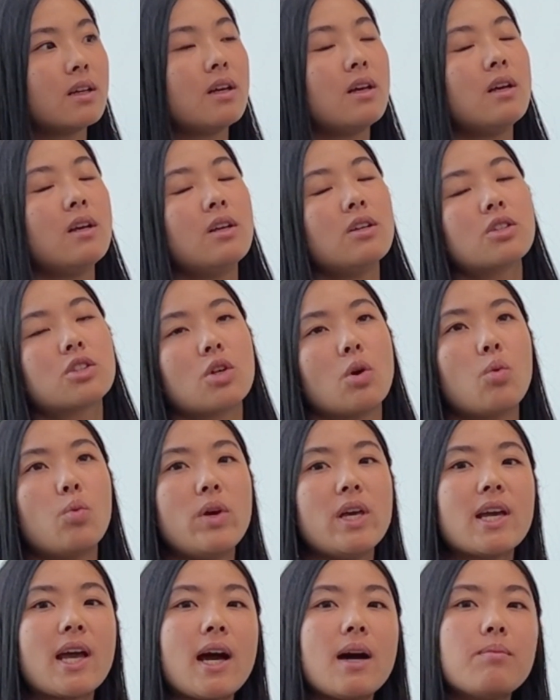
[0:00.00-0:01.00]
Mm. So
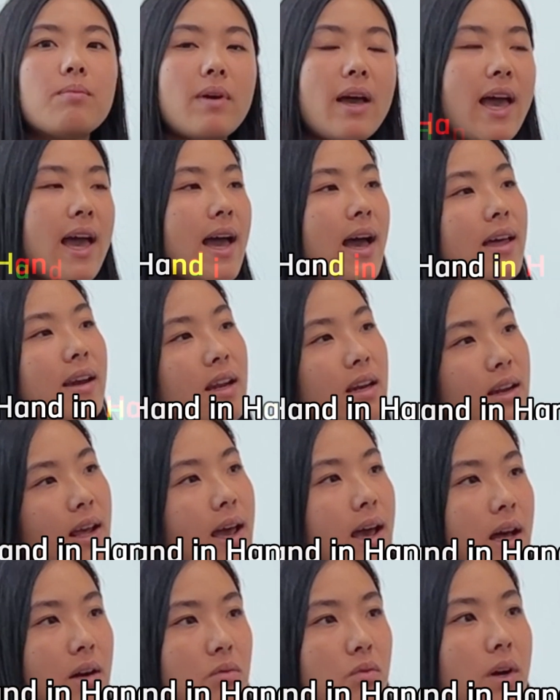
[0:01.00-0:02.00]
we come hand in
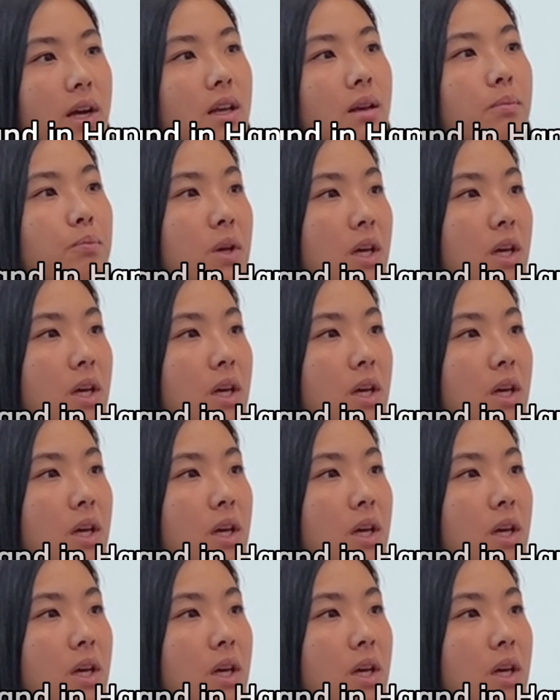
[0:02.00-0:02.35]
hand, right?